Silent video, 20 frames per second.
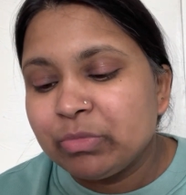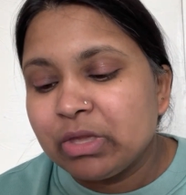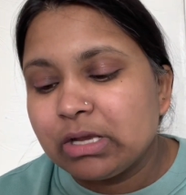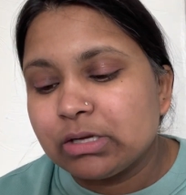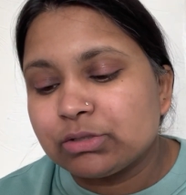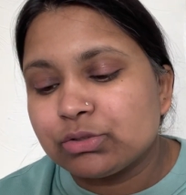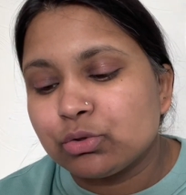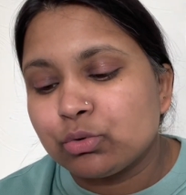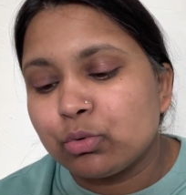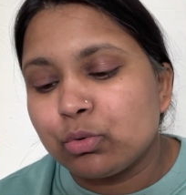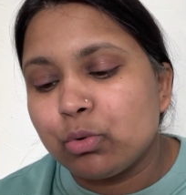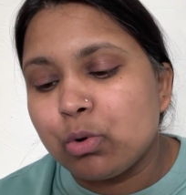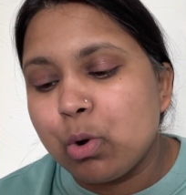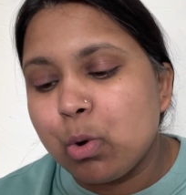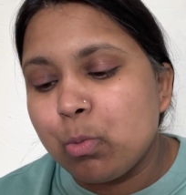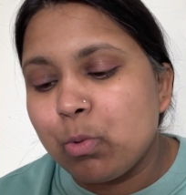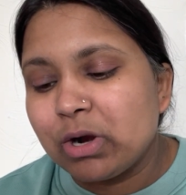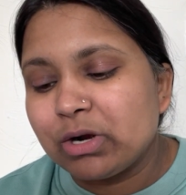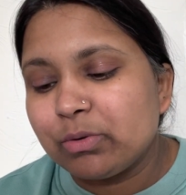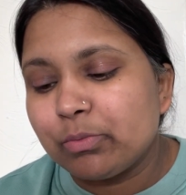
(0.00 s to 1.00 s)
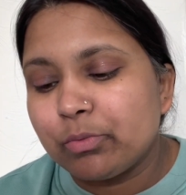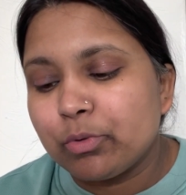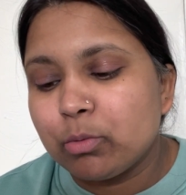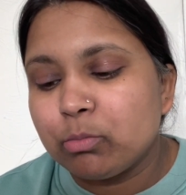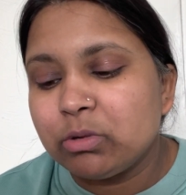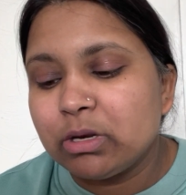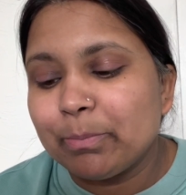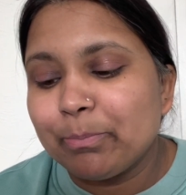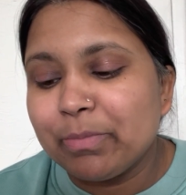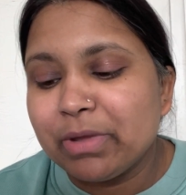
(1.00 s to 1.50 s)
So what
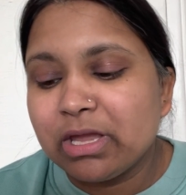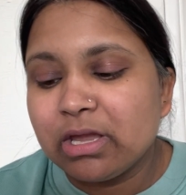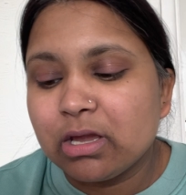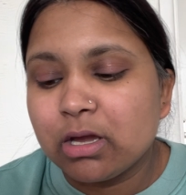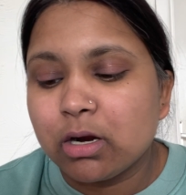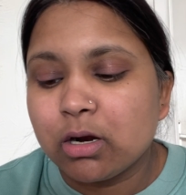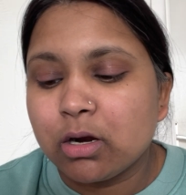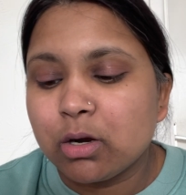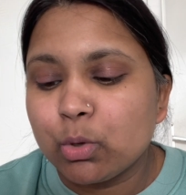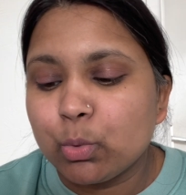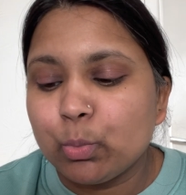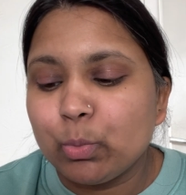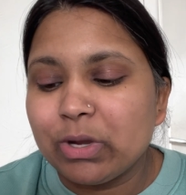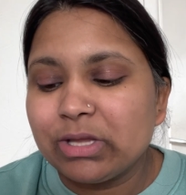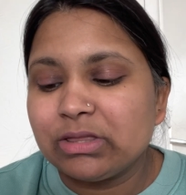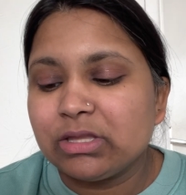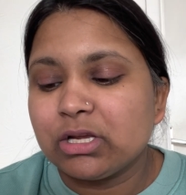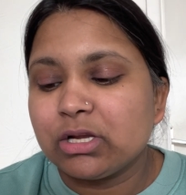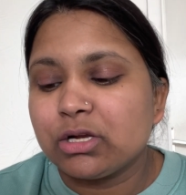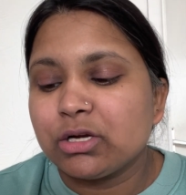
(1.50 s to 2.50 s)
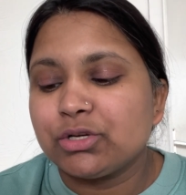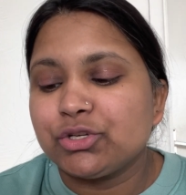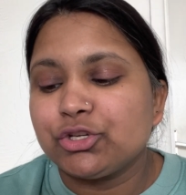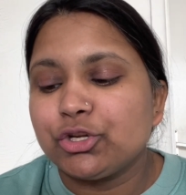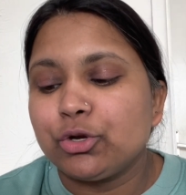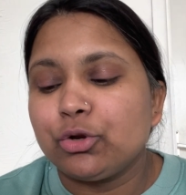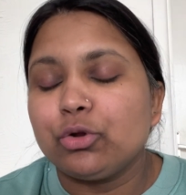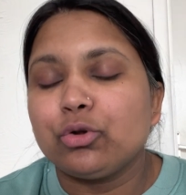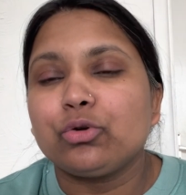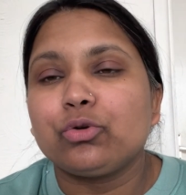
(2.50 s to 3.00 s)
problem may occur when they
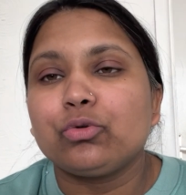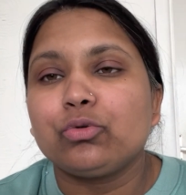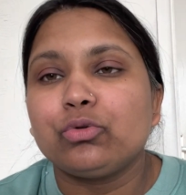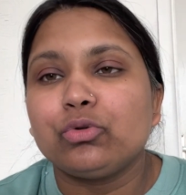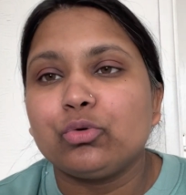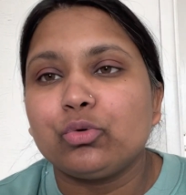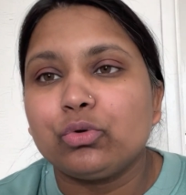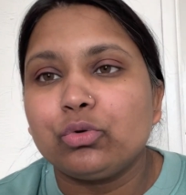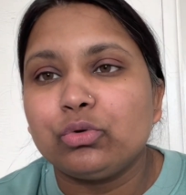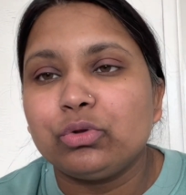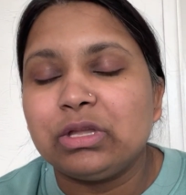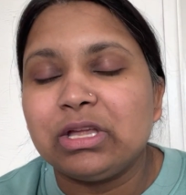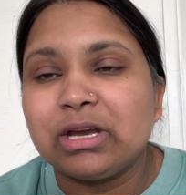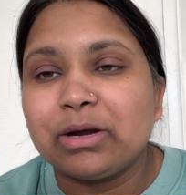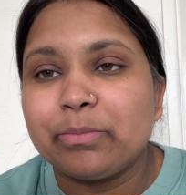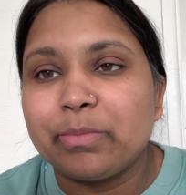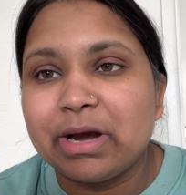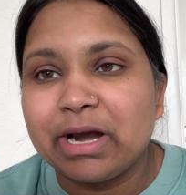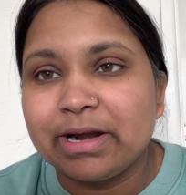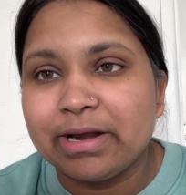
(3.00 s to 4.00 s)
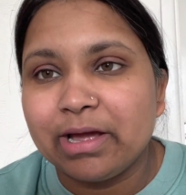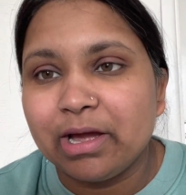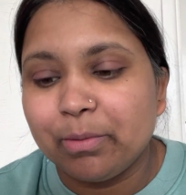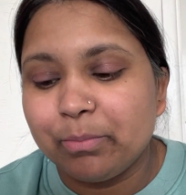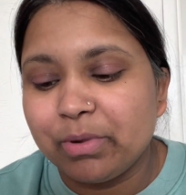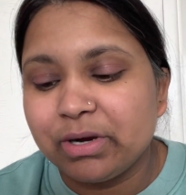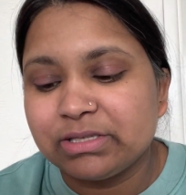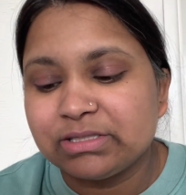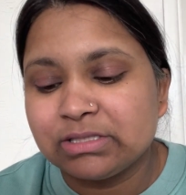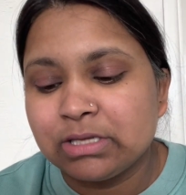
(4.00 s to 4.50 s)
continue to do their bad
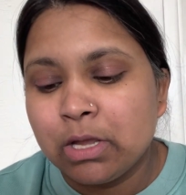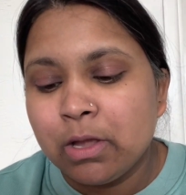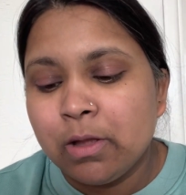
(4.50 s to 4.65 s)
habits.